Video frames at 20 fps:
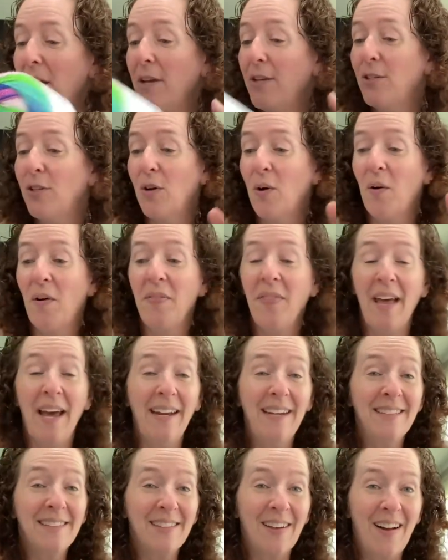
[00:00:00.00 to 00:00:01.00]
So
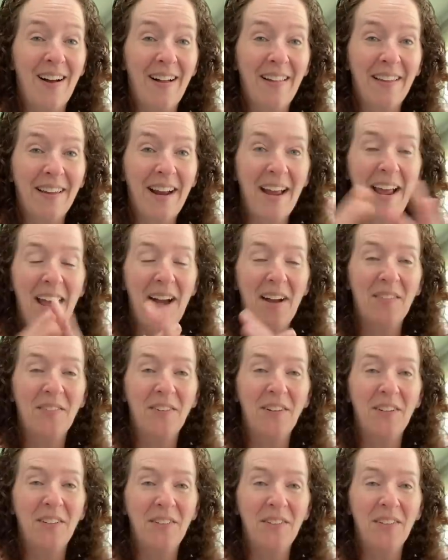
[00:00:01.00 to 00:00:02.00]
that is all that I have
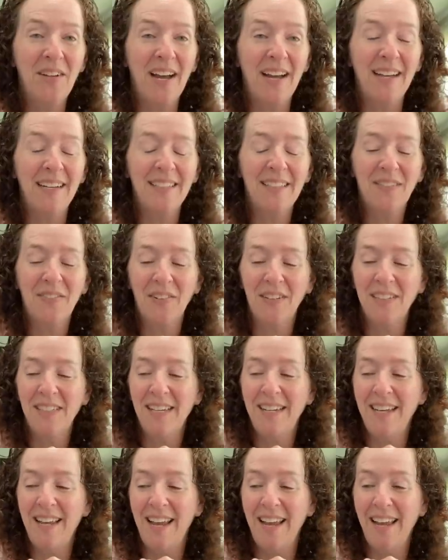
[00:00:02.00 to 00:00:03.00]
for you guys for
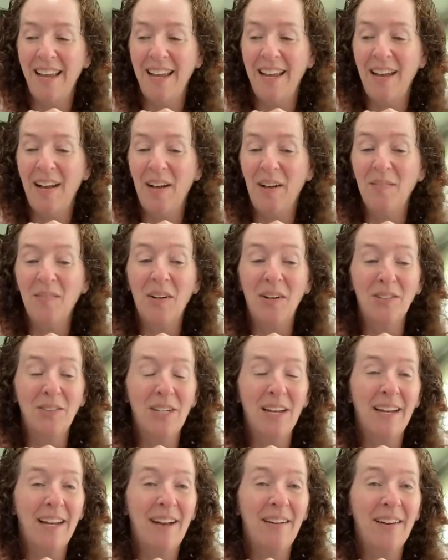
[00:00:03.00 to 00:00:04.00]
today. Go
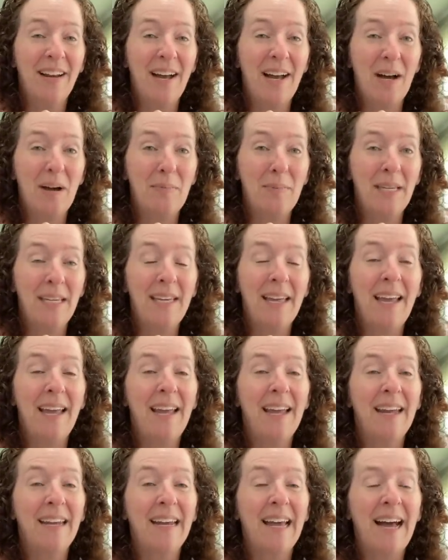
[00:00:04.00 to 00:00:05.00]
check out Hobbii,
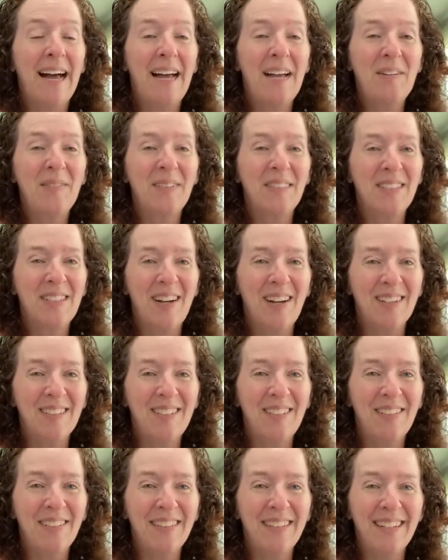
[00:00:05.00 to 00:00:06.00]
and I will talk
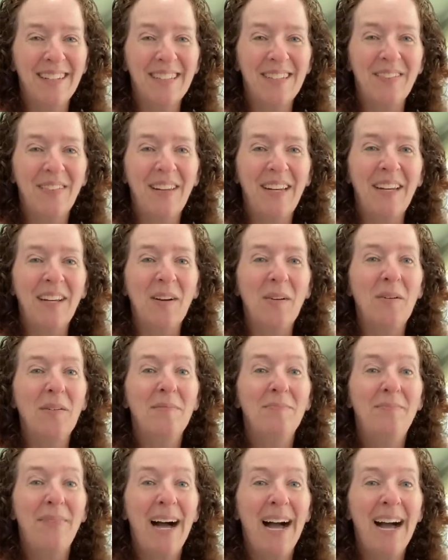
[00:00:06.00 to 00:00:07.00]
to you in the next video.
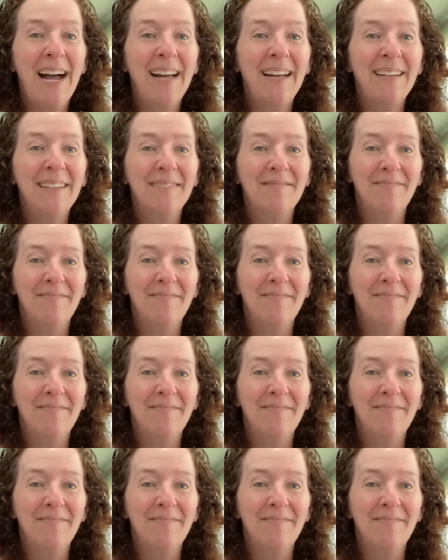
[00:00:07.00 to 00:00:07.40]
Bye!